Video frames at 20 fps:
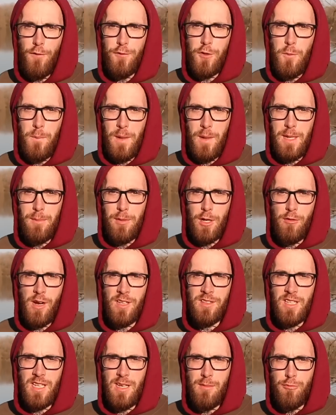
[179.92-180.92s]
a few people are
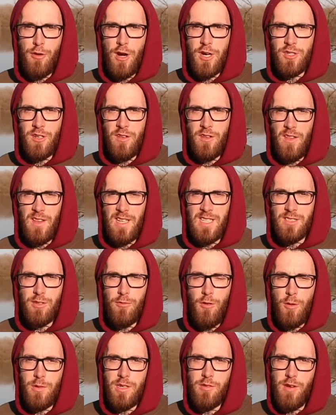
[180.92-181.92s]
under the impression that these are
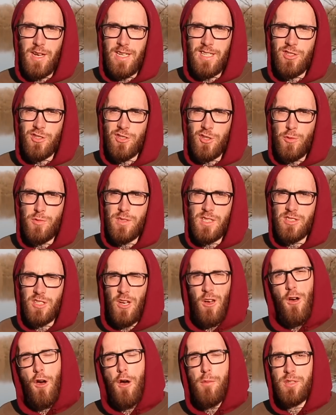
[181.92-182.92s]
only really suited to
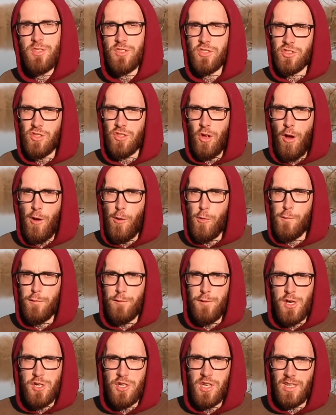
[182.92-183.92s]
urban style
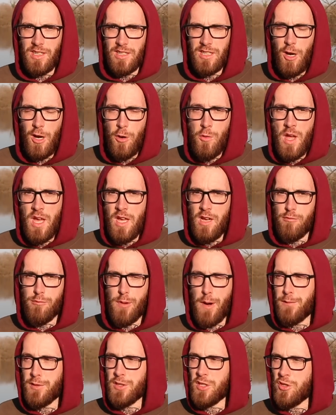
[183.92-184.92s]
fishing, you know,
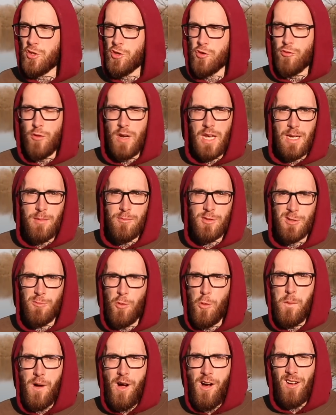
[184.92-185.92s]
rivers and streams,
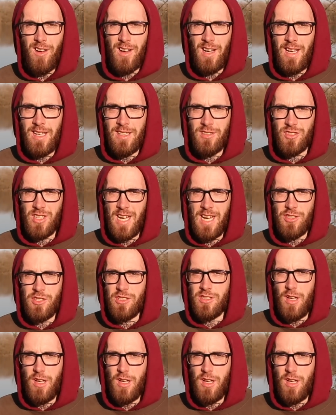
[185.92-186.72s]
small park lakes, catching